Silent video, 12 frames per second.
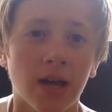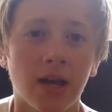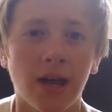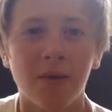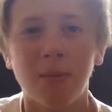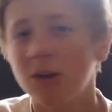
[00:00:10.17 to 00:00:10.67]

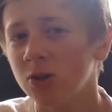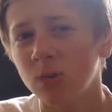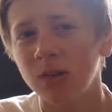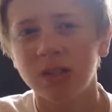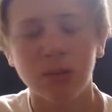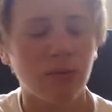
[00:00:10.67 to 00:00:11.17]
I just
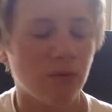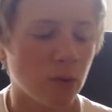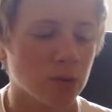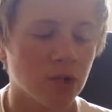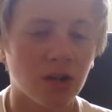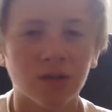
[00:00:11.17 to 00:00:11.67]
want to say before
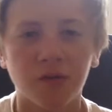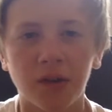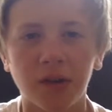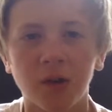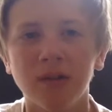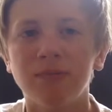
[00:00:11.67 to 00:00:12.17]
we start this
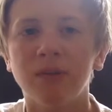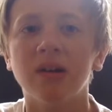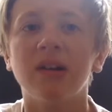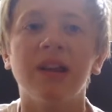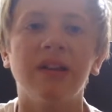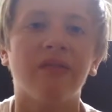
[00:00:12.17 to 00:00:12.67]
video, if we
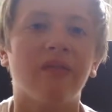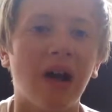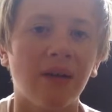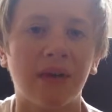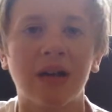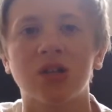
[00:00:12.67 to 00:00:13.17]
can hit
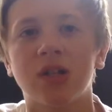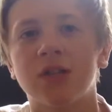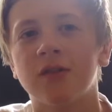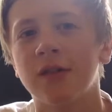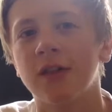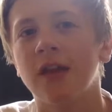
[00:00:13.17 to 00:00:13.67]
5 likes on
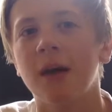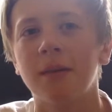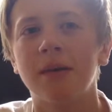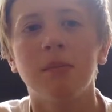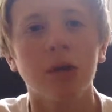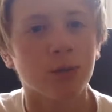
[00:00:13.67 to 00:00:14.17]
this video, that would
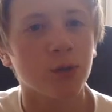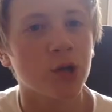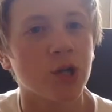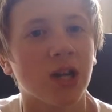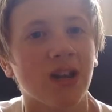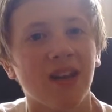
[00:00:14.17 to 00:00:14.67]
be much
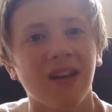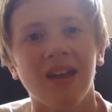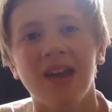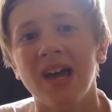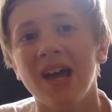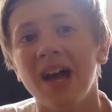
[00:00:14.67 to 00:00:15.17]
appreciated.
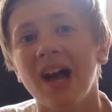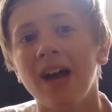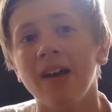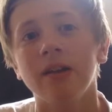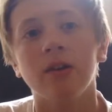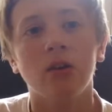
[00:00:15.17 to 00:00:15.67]

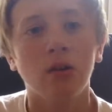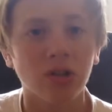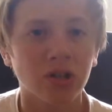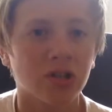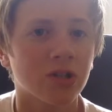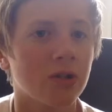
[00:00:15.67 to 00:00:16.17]
And
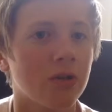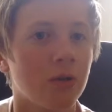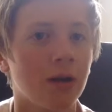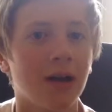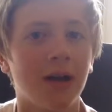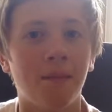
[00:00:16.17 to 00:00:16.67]
also,
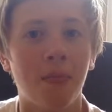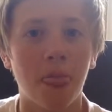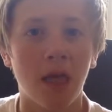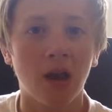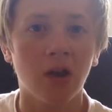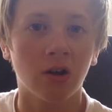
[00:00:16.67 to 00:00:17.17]

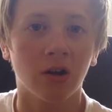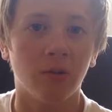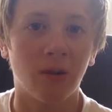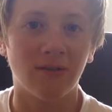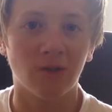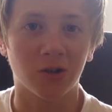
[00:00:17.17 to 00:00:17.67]
look at the
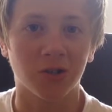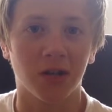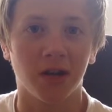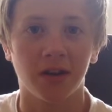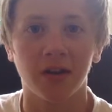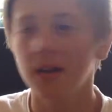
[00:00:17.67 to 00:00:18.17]
weather
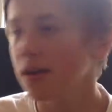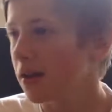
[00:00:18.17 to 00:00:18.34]
outside.